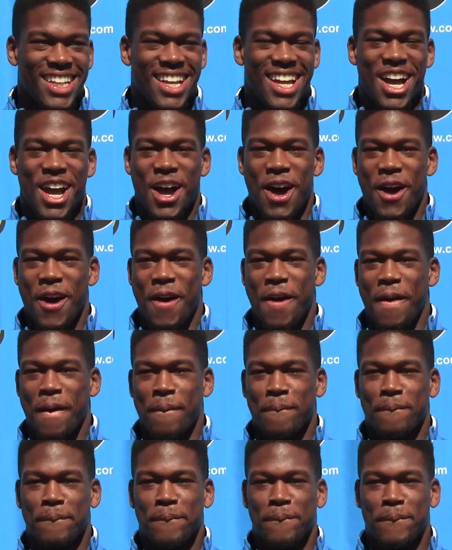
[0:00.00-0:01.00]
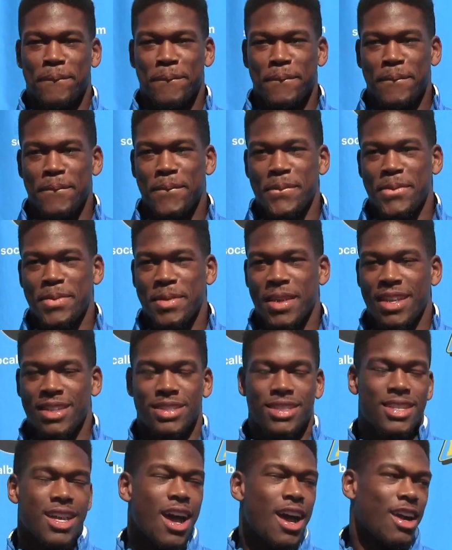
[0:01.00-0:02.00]
Uh,
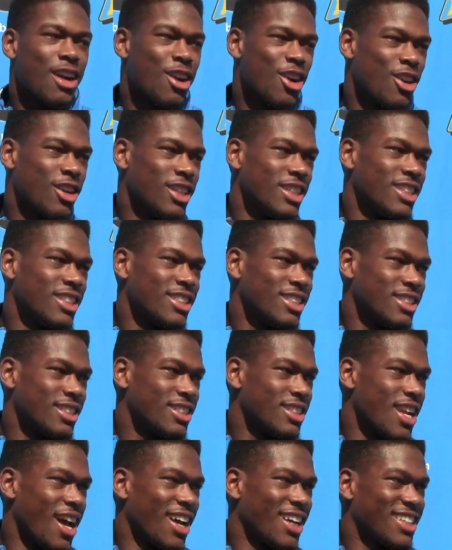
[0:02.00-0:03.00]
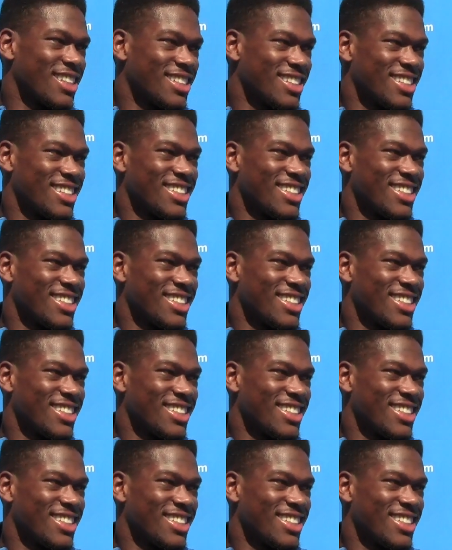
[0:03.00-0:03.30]
Todd Gurley, nice.